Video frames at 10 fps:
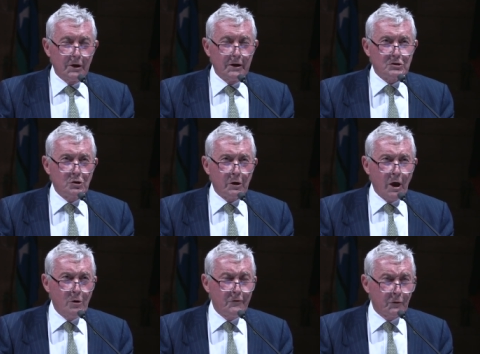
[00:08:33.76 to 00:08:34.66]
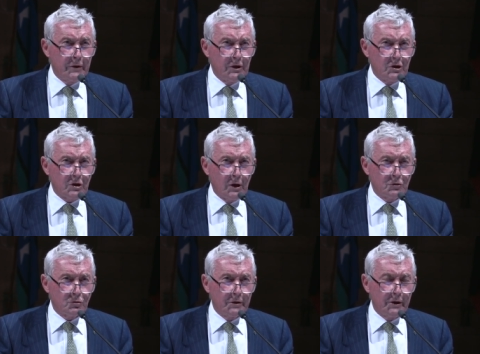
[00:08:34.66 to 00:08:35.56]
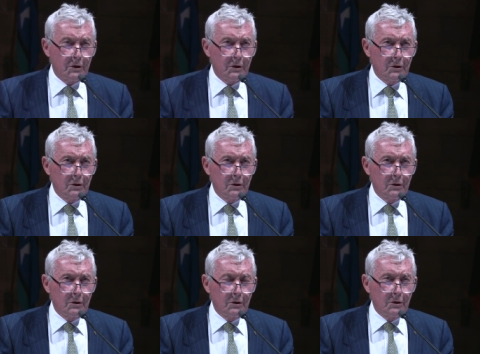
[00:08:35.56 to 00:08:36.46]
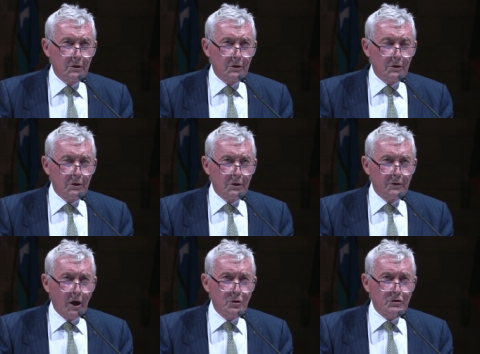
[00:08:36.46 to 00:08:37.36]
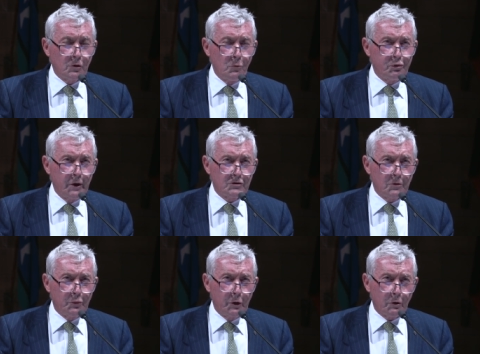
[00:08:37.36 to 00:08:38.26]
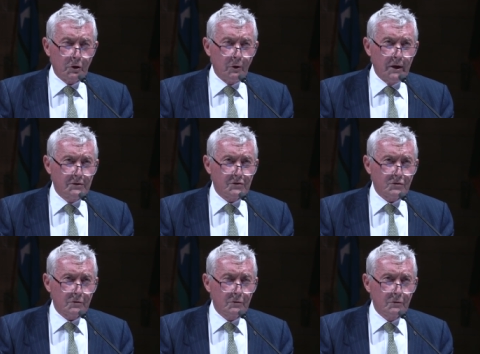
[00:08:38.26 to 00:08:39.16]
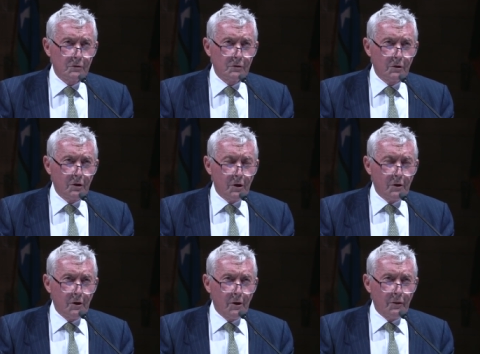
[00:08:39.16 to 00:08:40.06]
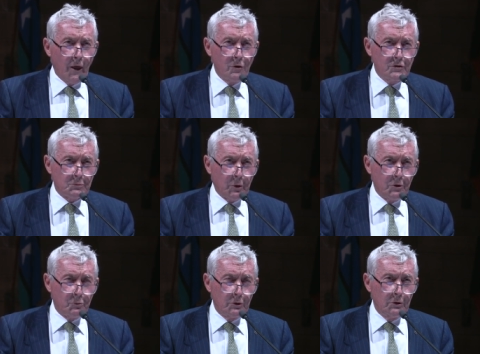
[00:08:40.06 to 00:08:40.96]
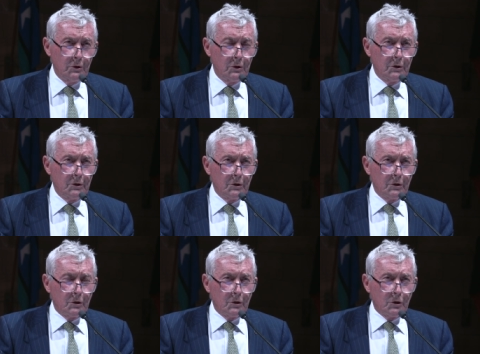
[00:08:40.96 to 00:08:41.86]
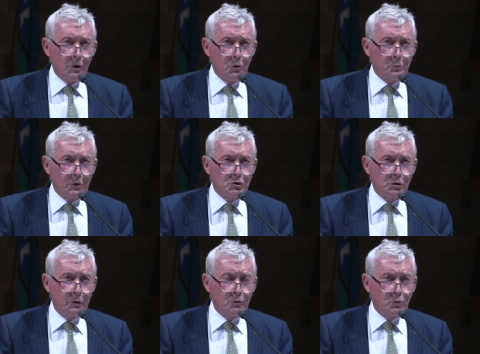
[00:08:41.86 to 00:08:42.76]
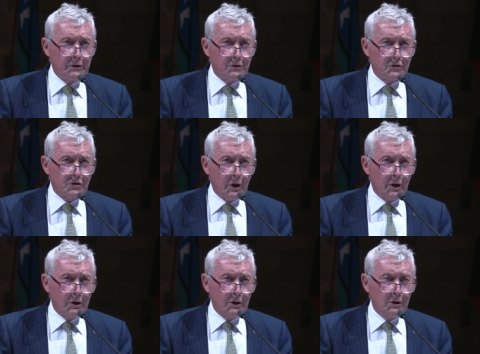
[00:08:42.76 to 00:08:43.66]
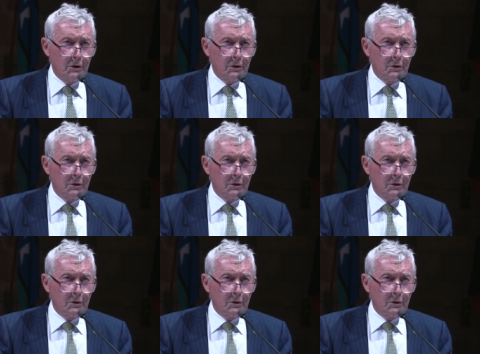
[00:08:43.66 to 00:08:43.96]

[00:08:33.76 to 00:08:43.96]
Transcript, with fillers: It's not over in this country. Those complicit bureaucrats, those people who pursued Witness K,